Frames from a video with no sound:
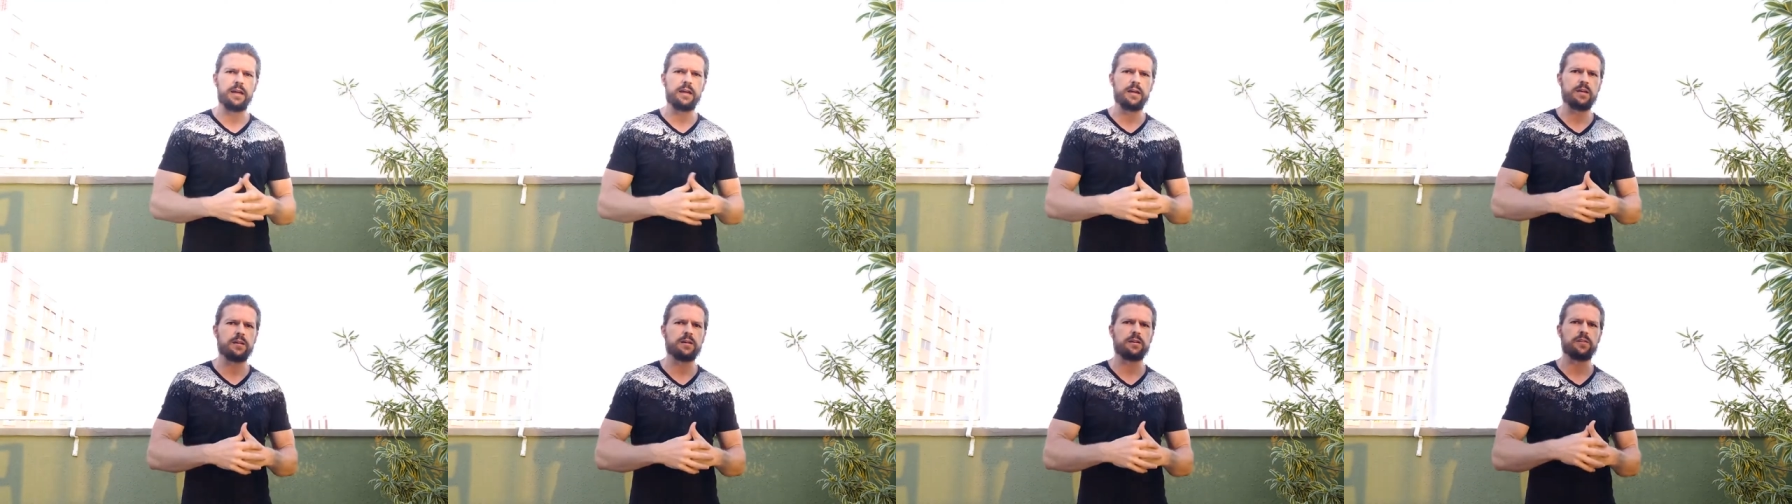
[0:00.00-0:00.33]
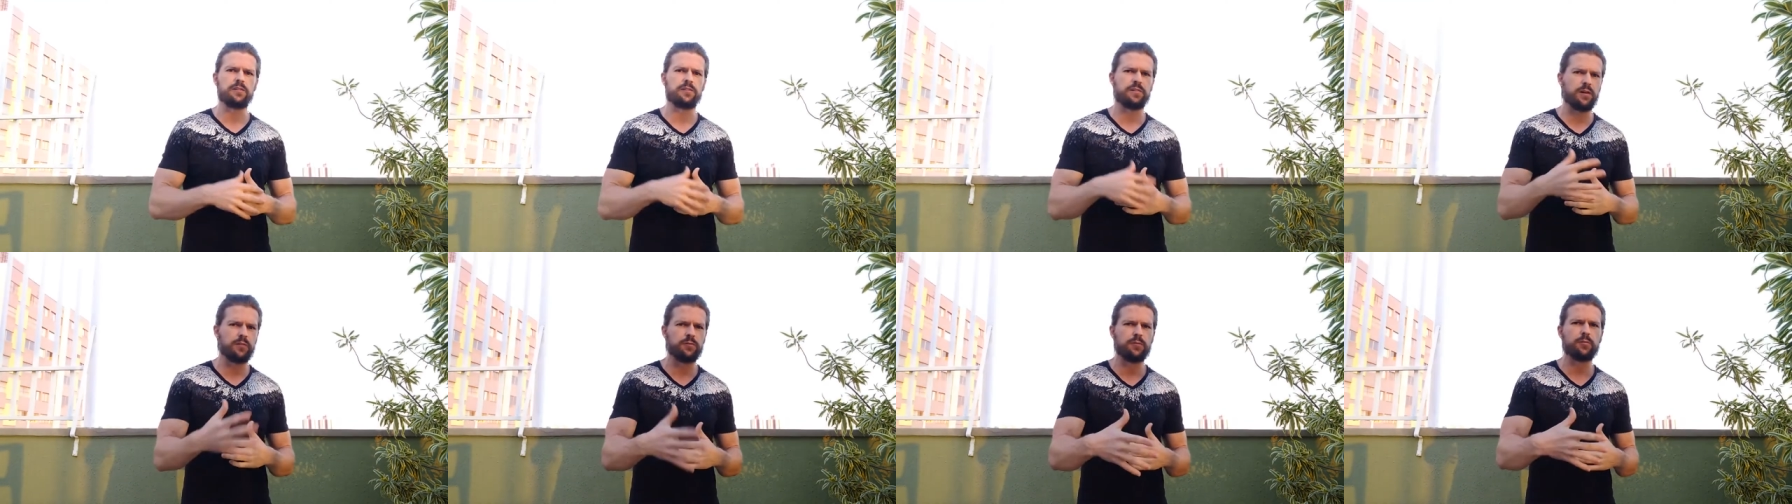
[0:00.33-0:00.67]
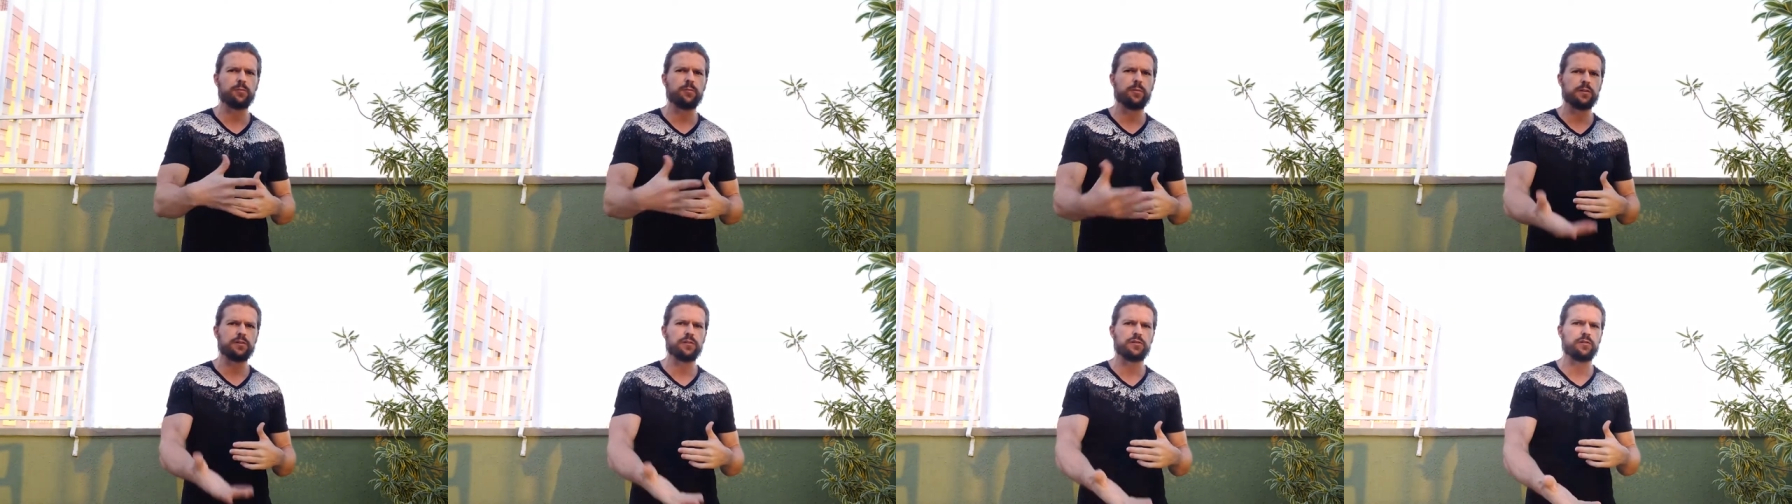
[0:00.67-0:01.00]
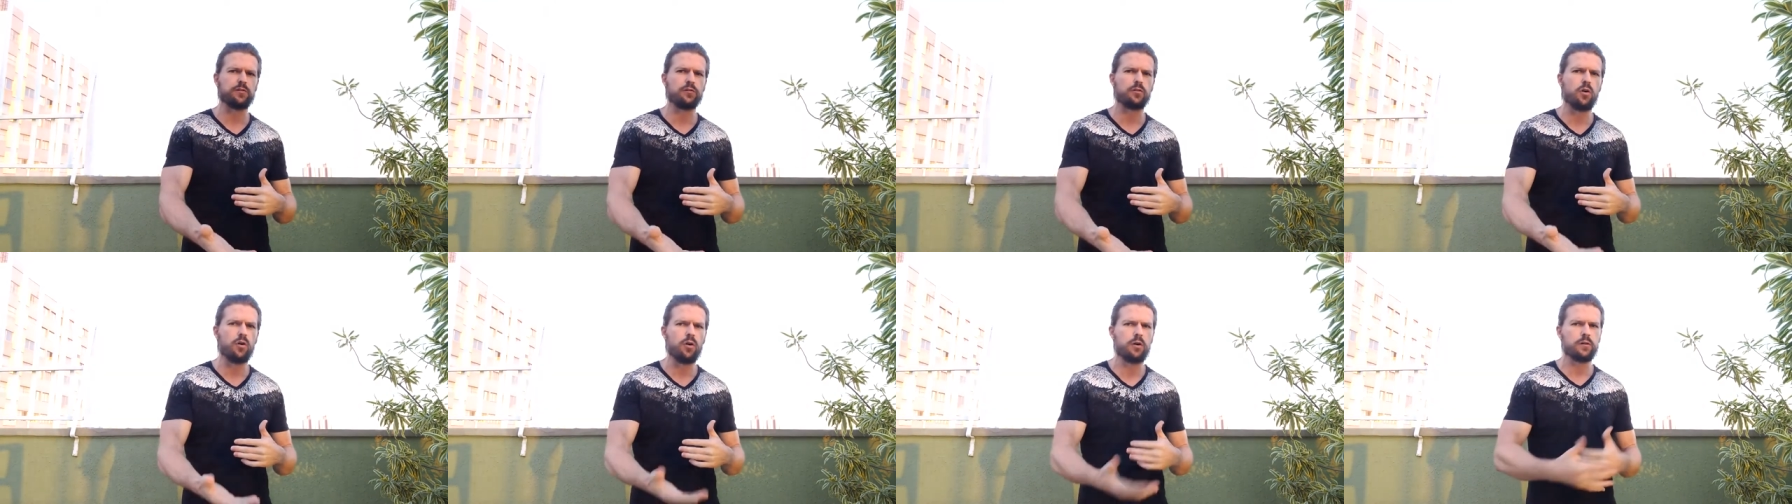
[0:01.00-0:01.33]
a several
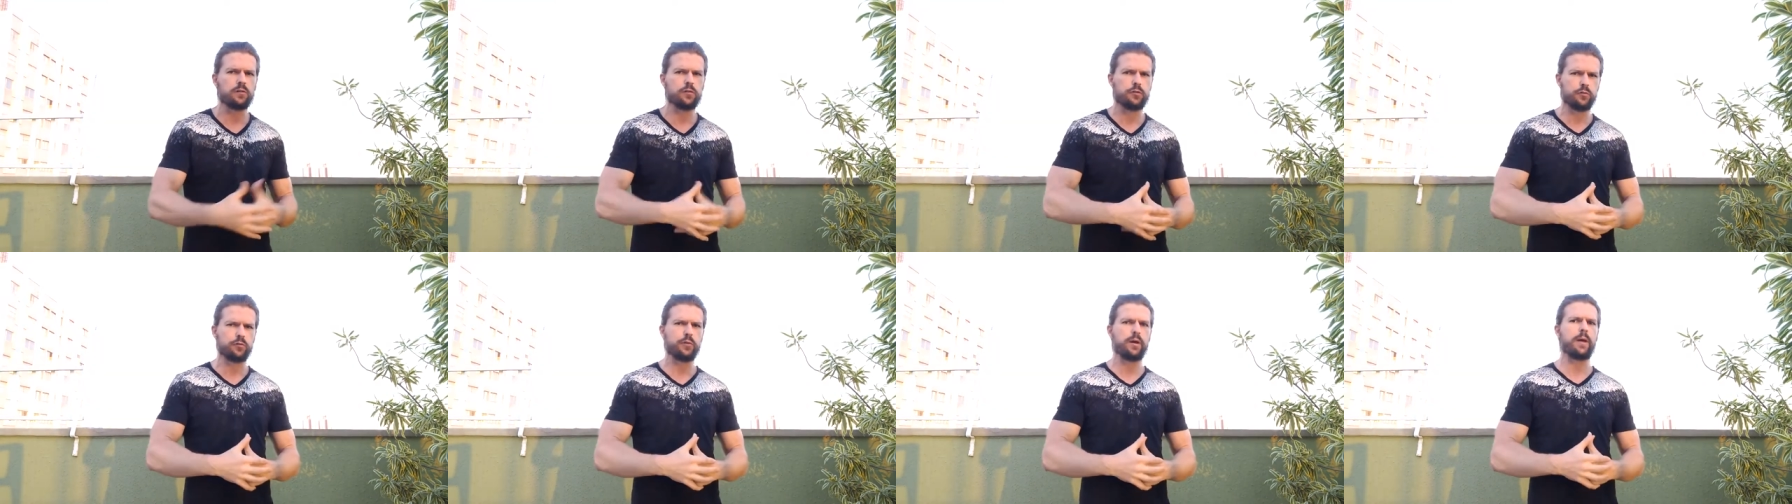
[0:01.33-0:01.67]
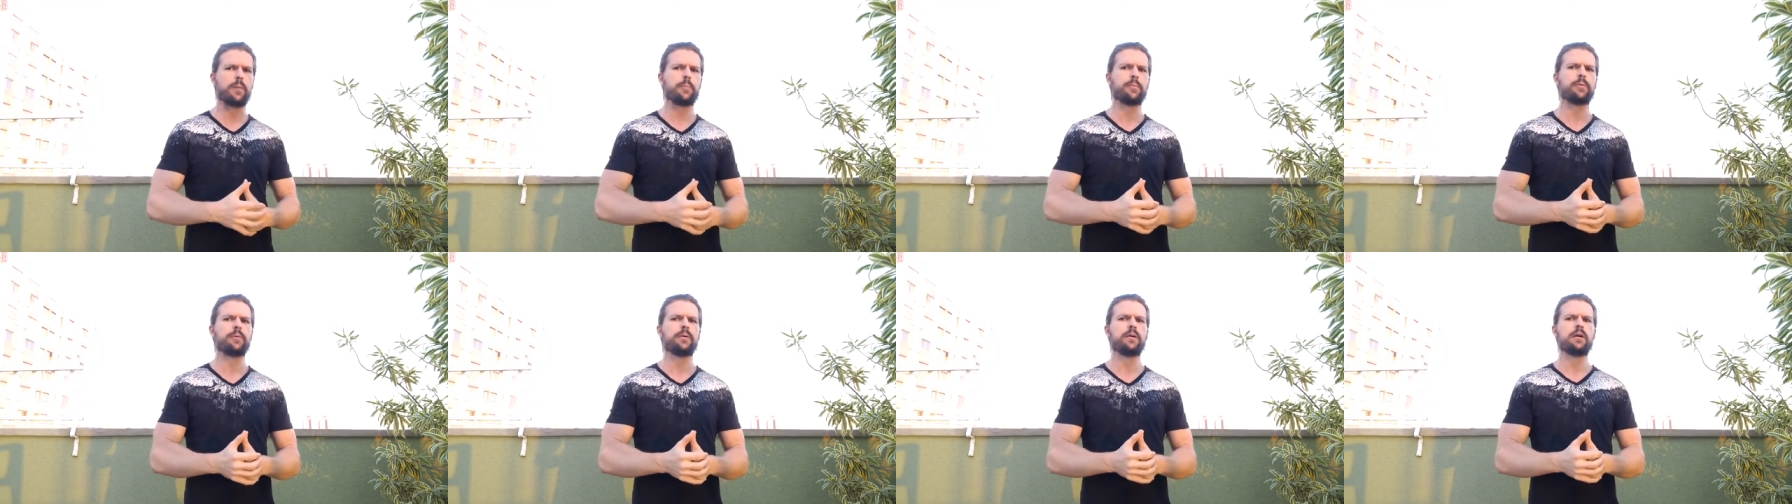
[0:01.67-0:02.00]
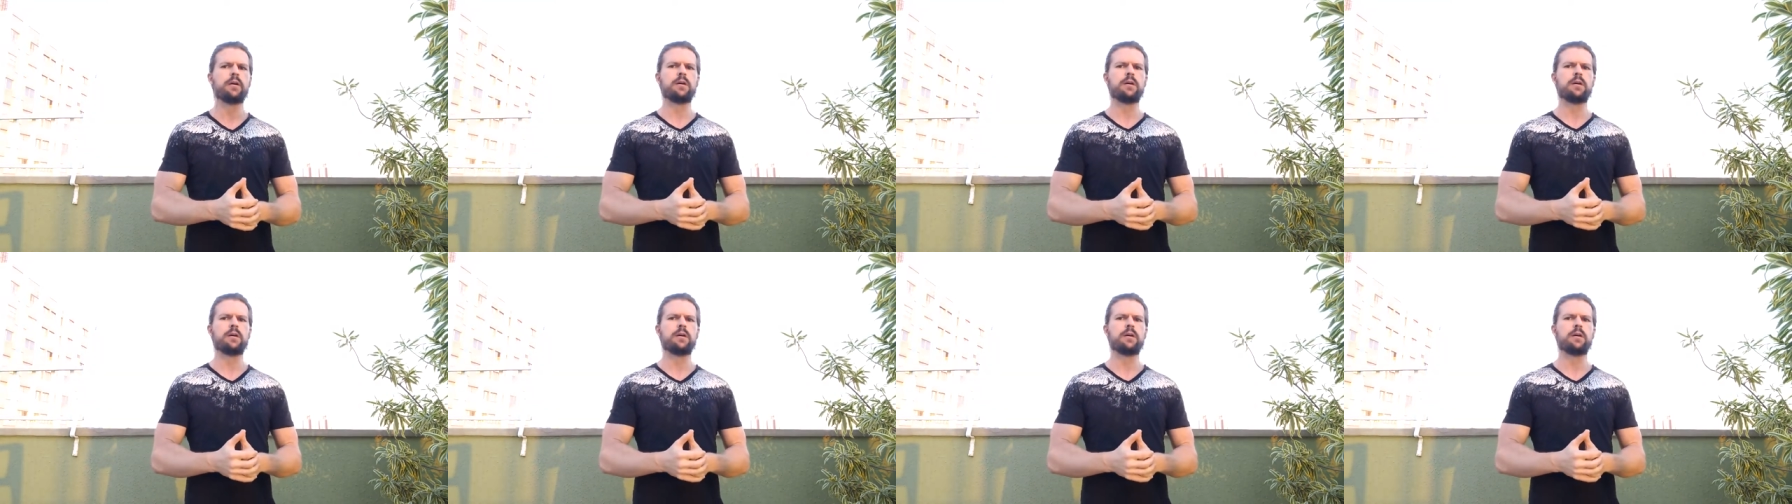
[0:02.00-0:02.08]
months long trip